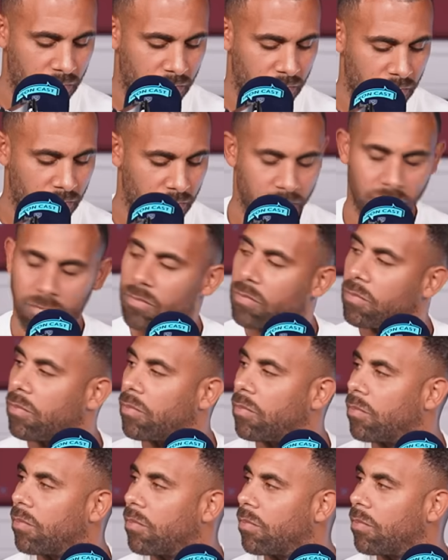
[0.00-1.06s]

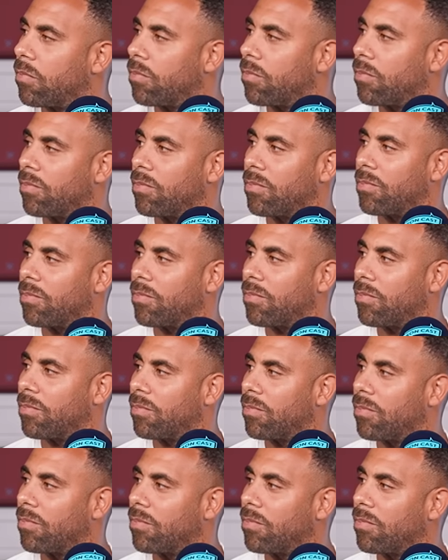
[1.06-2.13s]

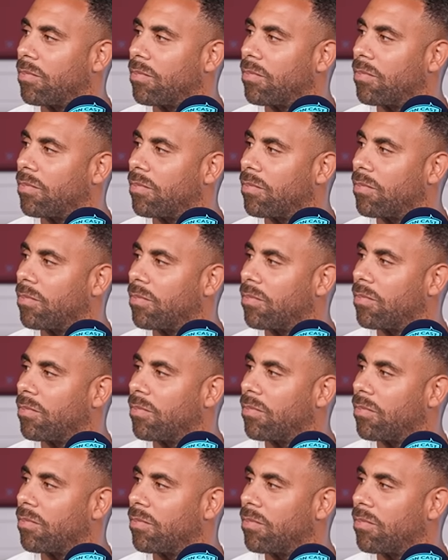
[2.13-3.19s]

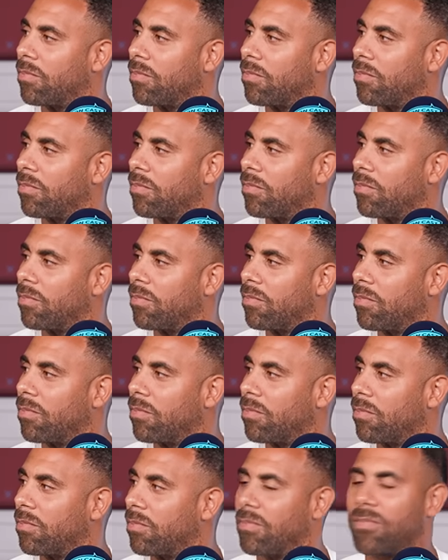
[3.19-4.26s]

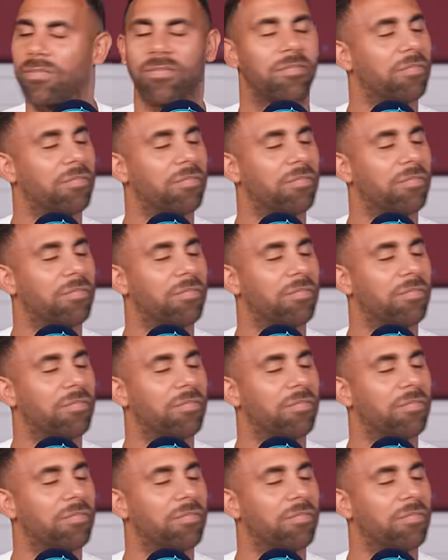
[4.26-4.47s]
This person isn't speaking.